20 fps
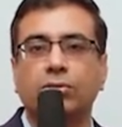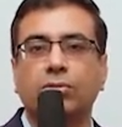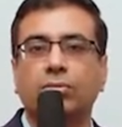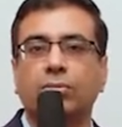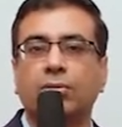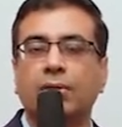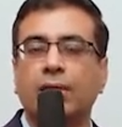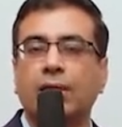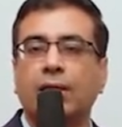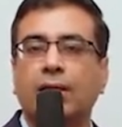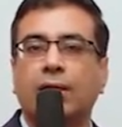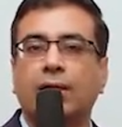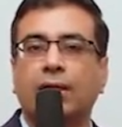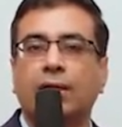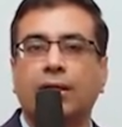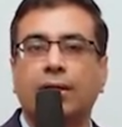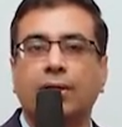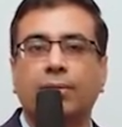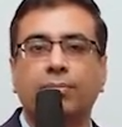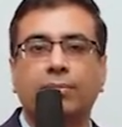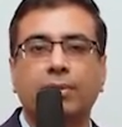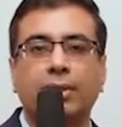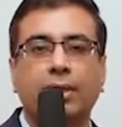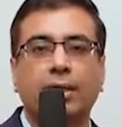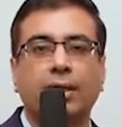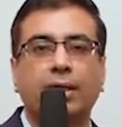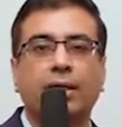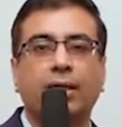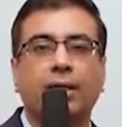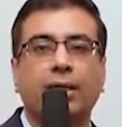So
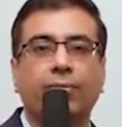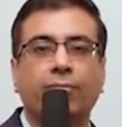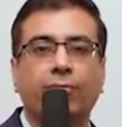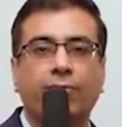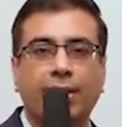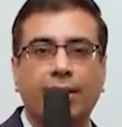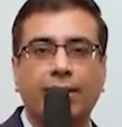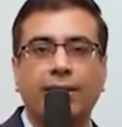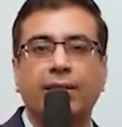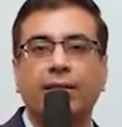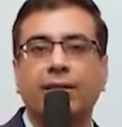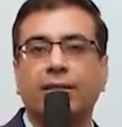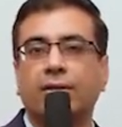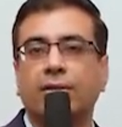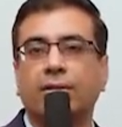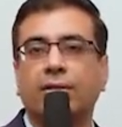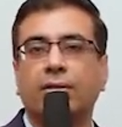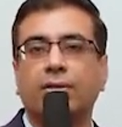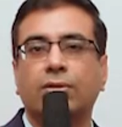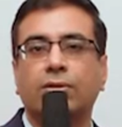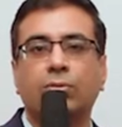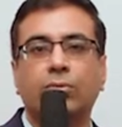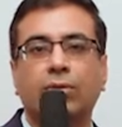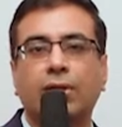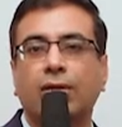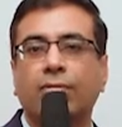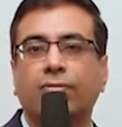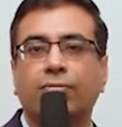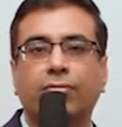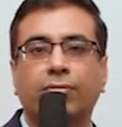the wealthy do
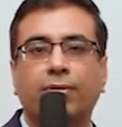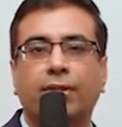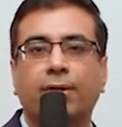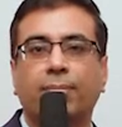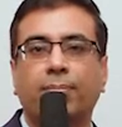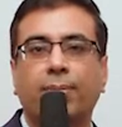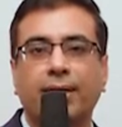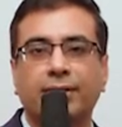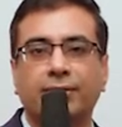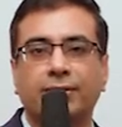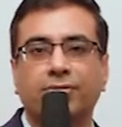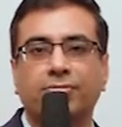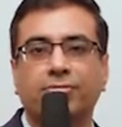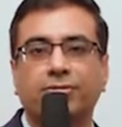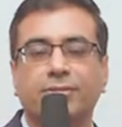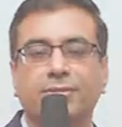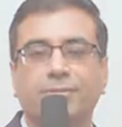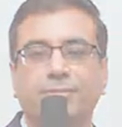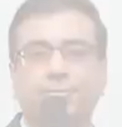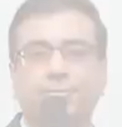love their passives.